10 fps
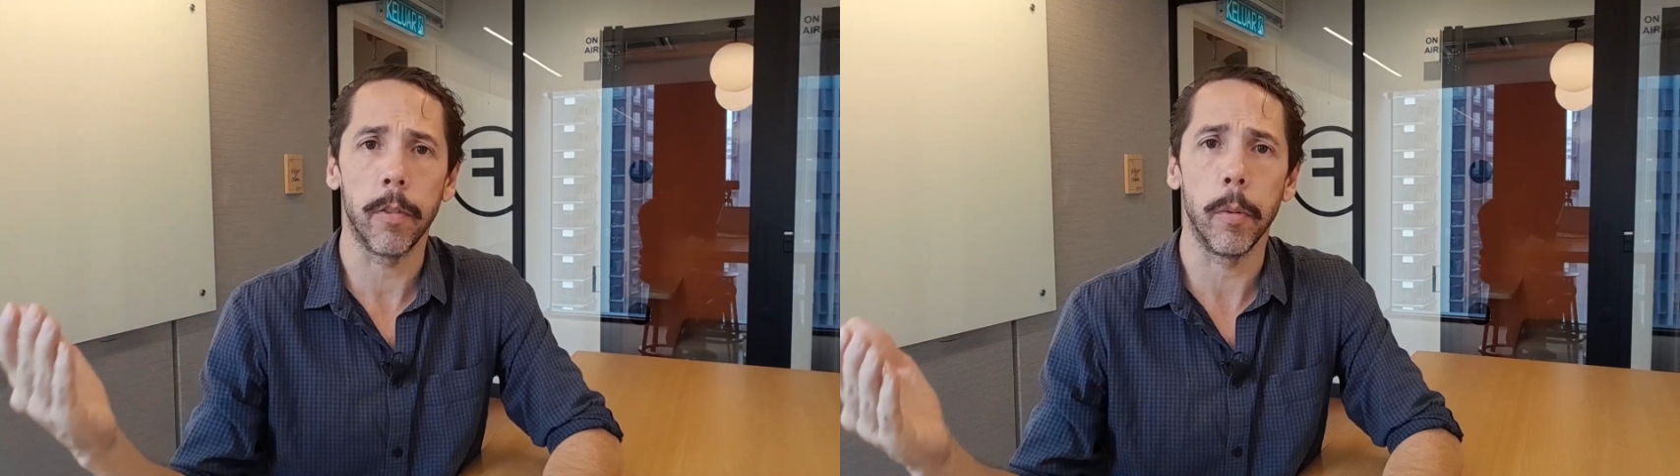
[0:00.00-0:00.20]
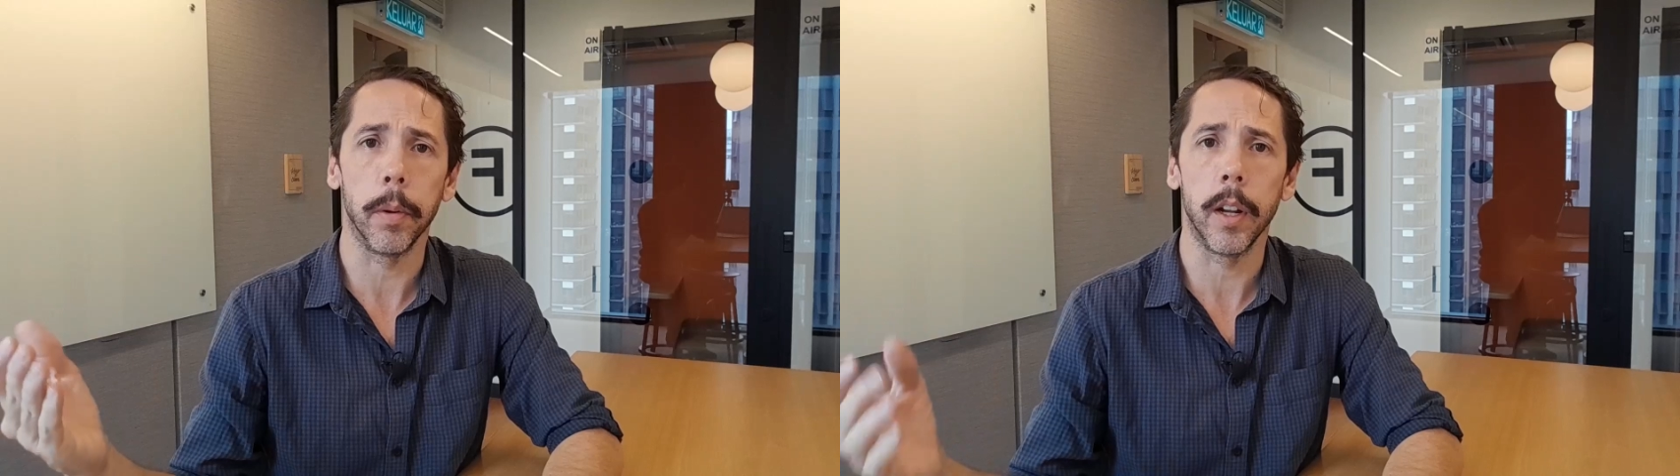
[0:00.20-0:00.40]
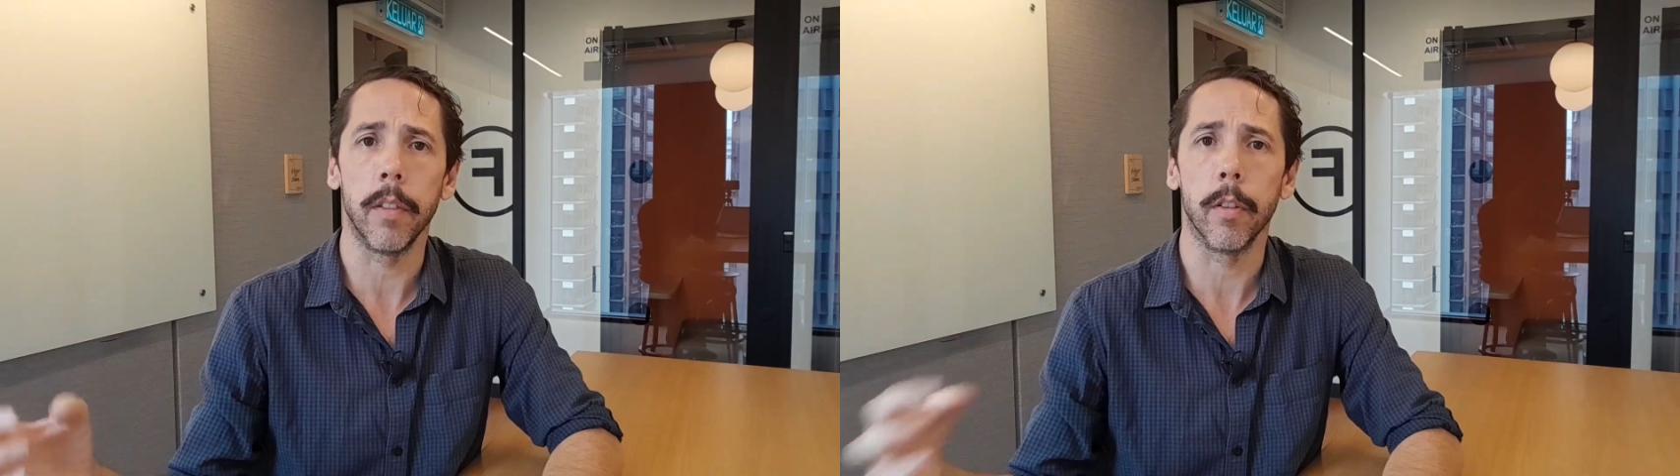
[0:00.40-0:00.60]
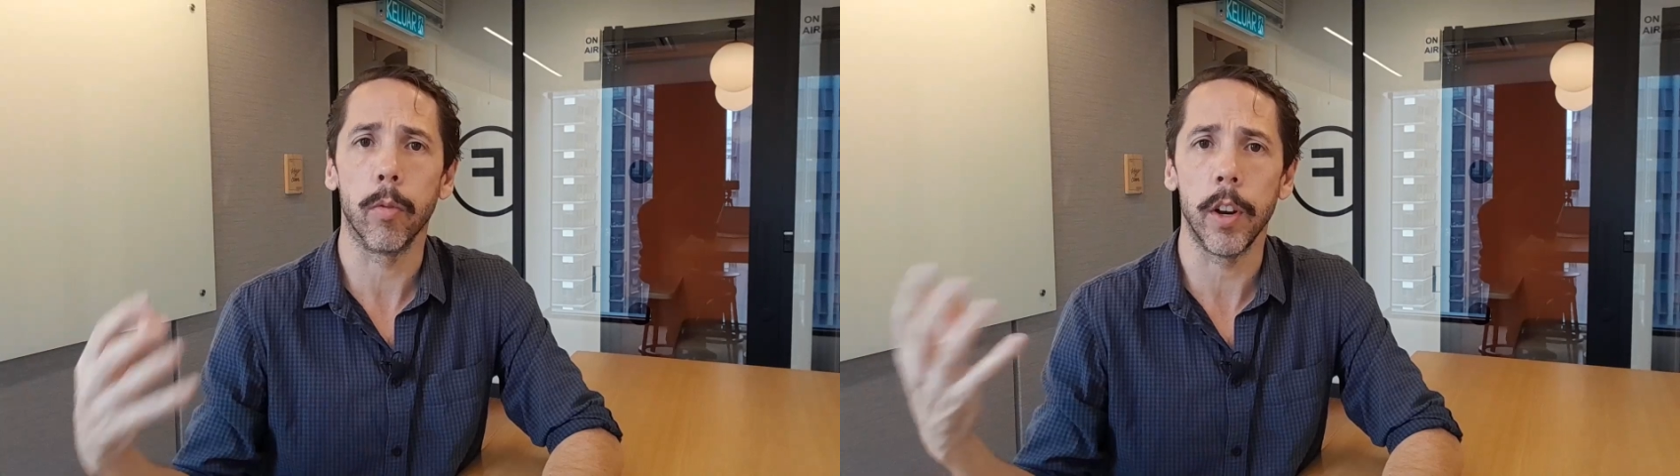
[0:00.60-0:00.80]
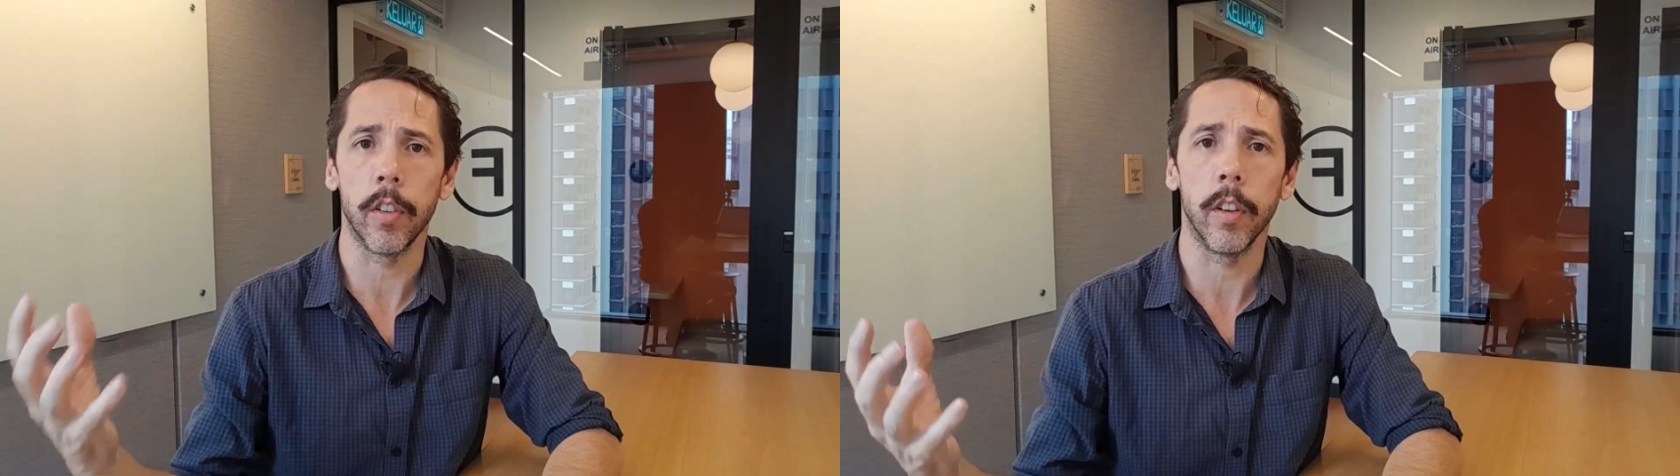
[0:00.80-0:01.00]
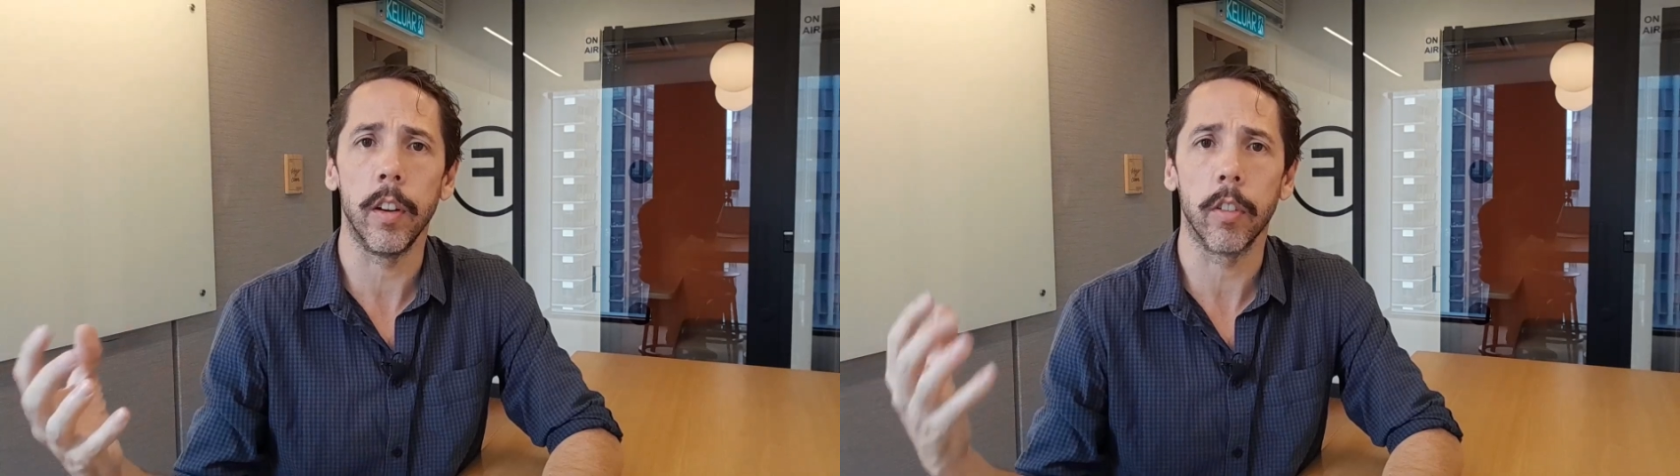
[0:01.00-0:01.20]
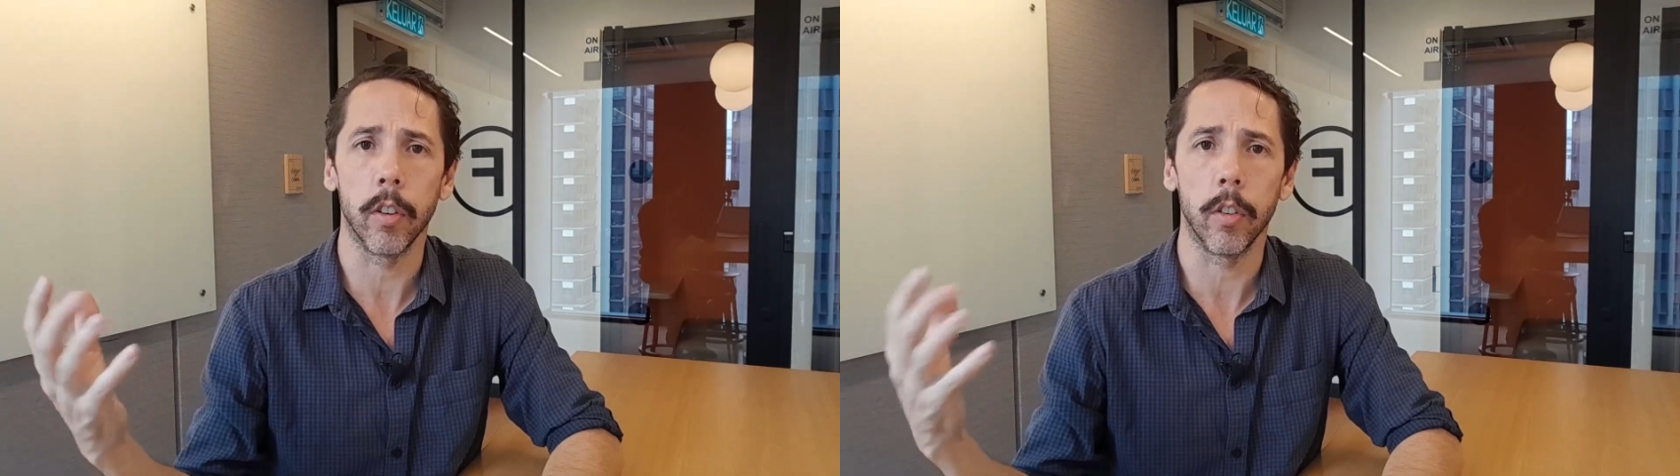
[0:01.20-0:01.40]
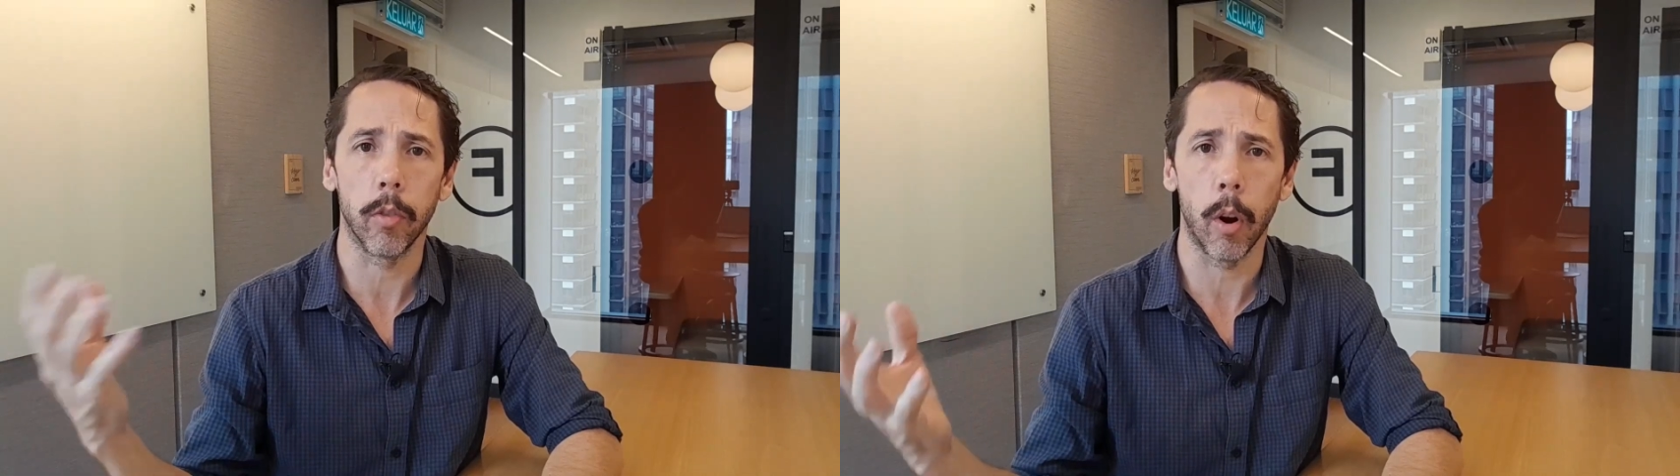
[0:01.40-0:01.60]
you believe the region is
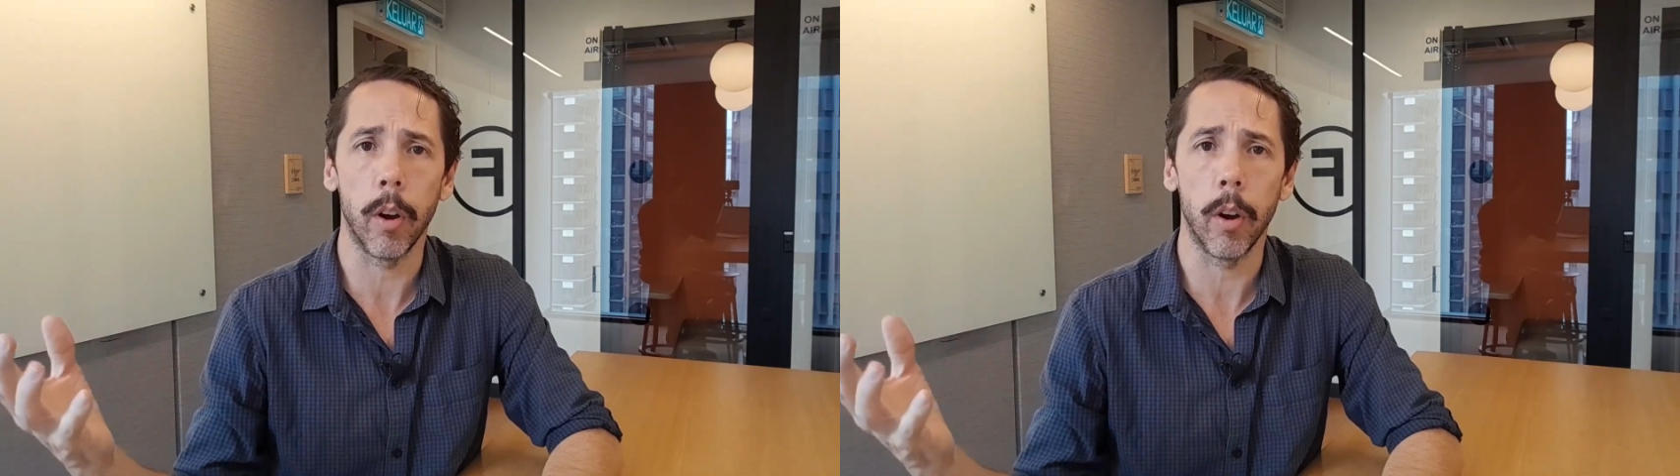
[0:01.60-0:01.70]
going to grow,